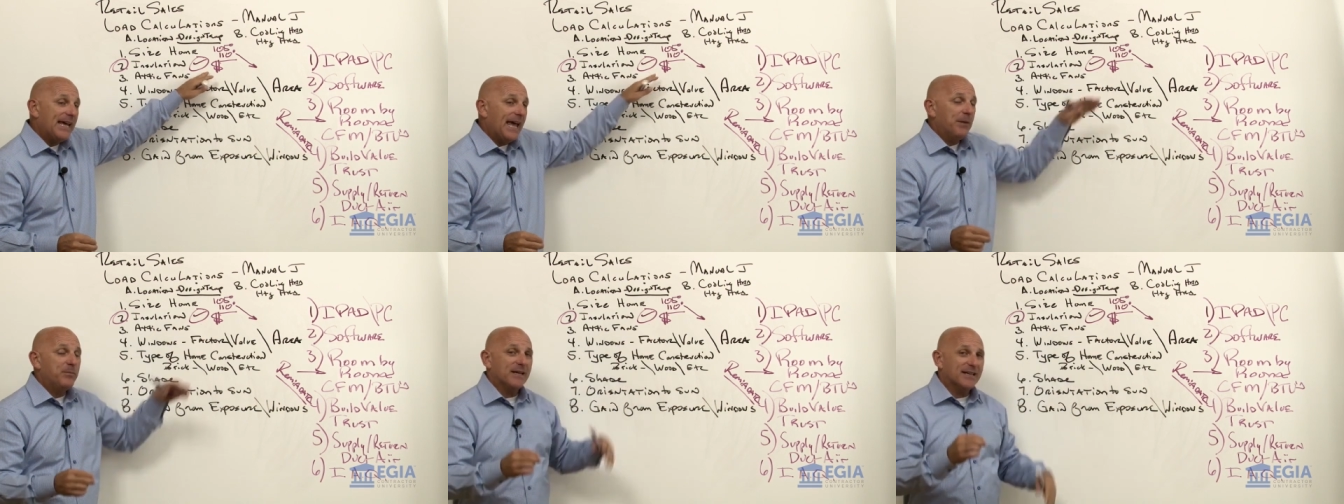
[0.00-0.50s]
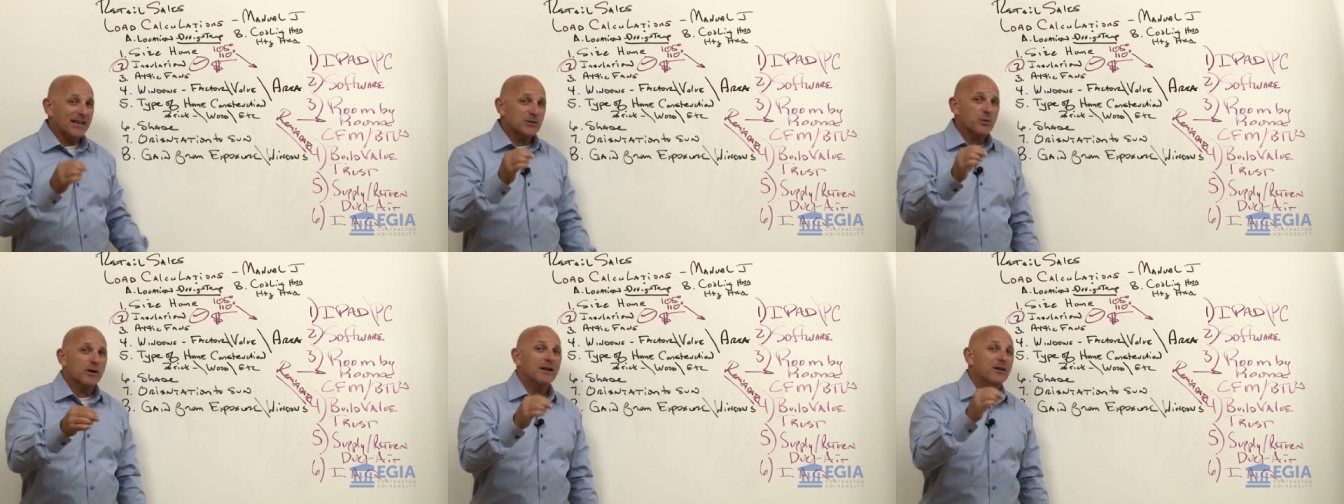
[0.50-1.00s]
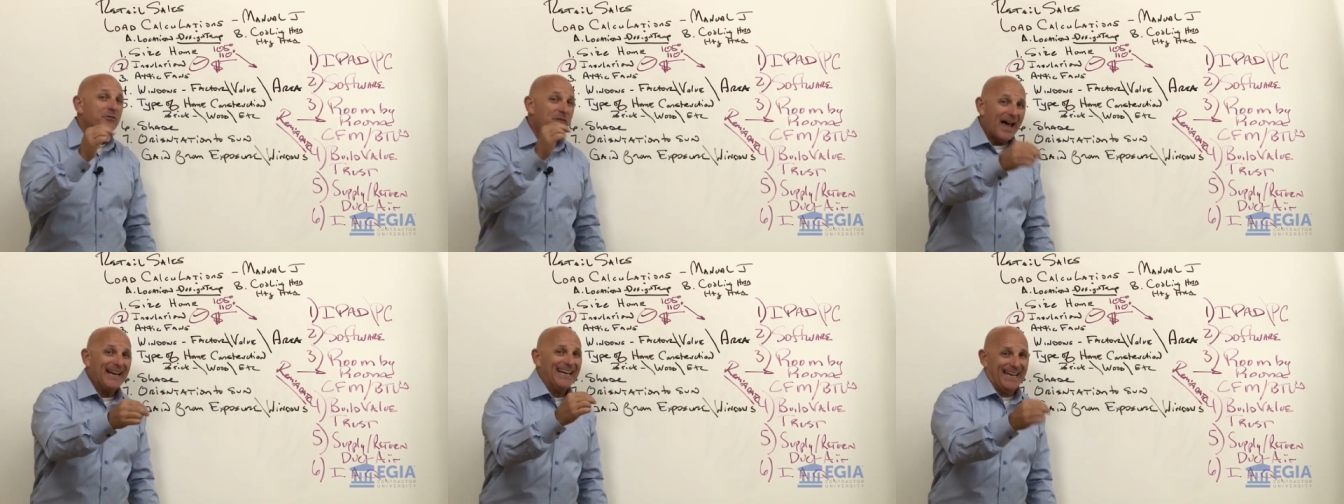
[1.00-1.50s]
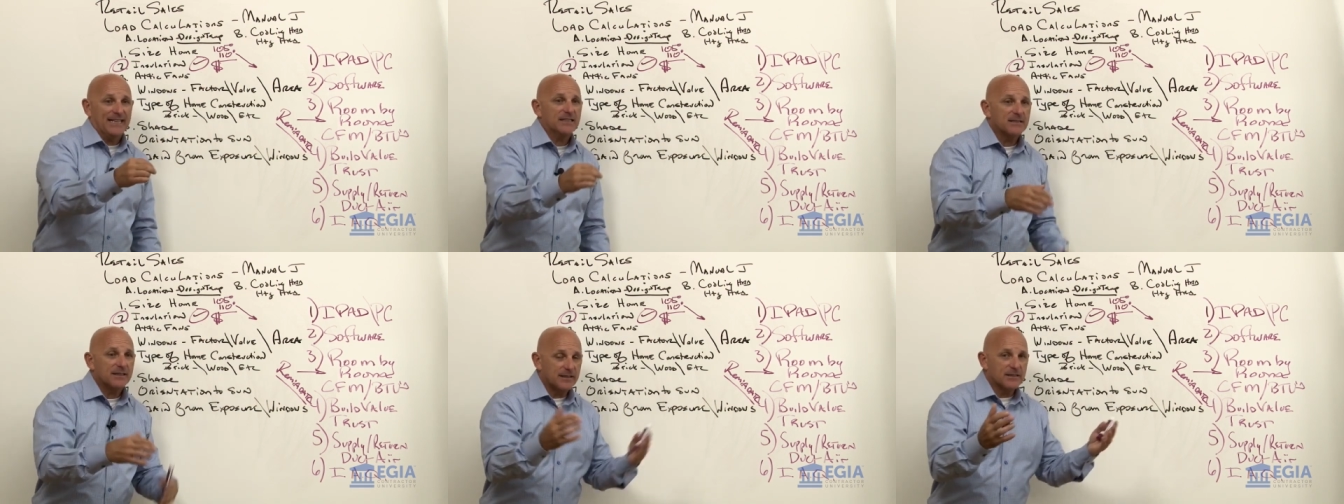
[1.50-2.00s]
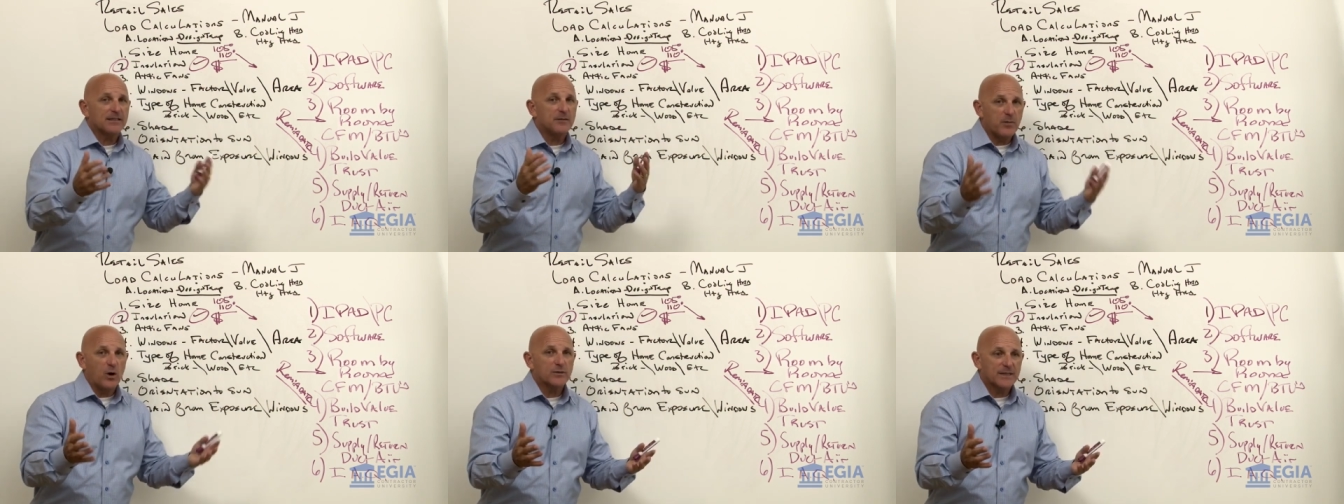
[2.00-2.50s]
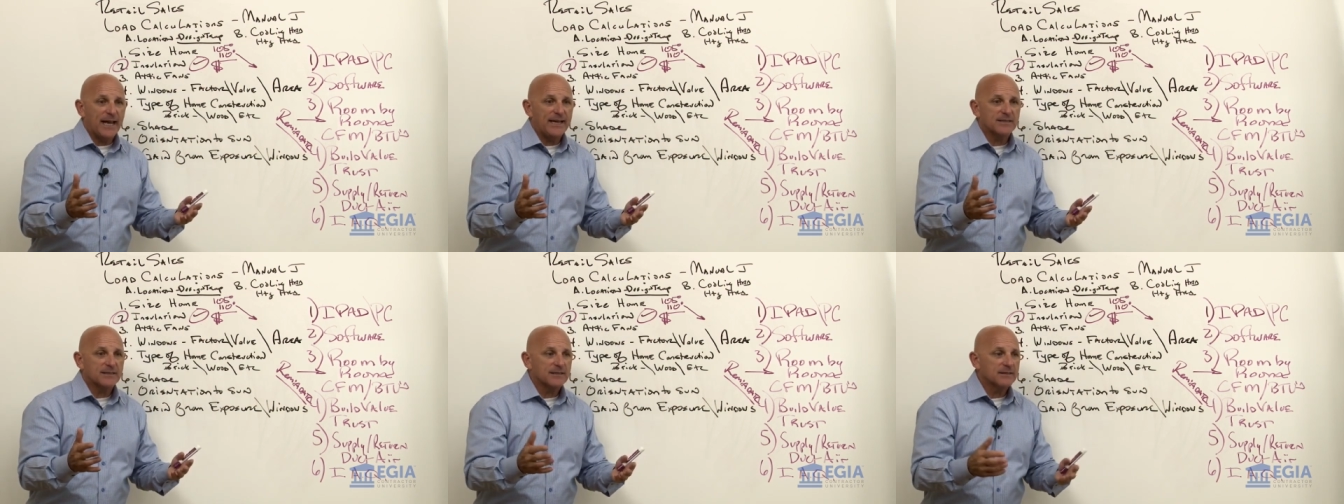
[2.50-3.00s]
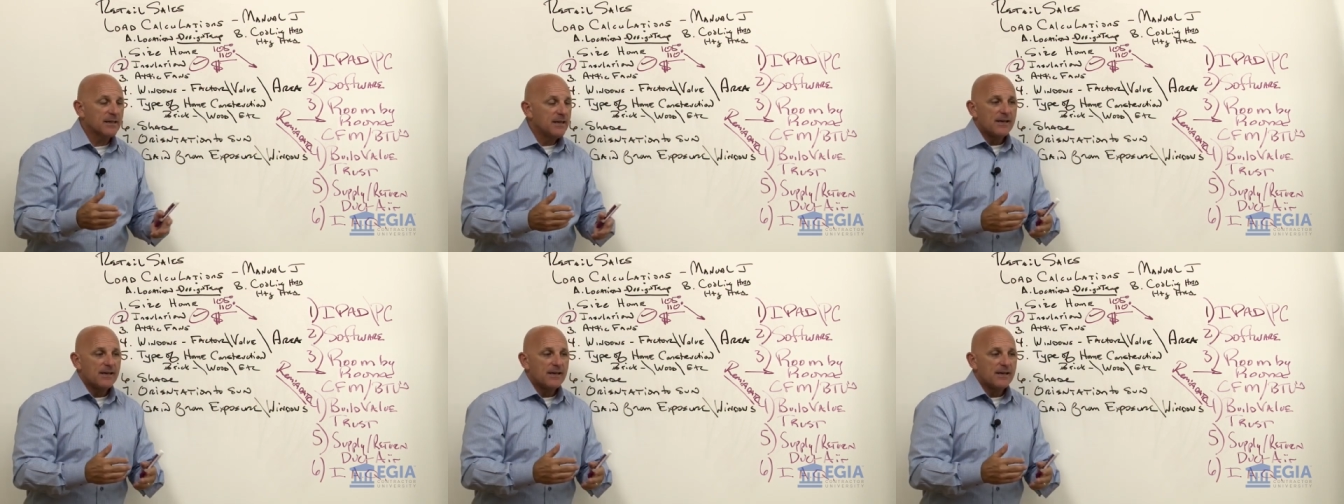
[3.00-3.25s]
And because we're going to finance this in most cases,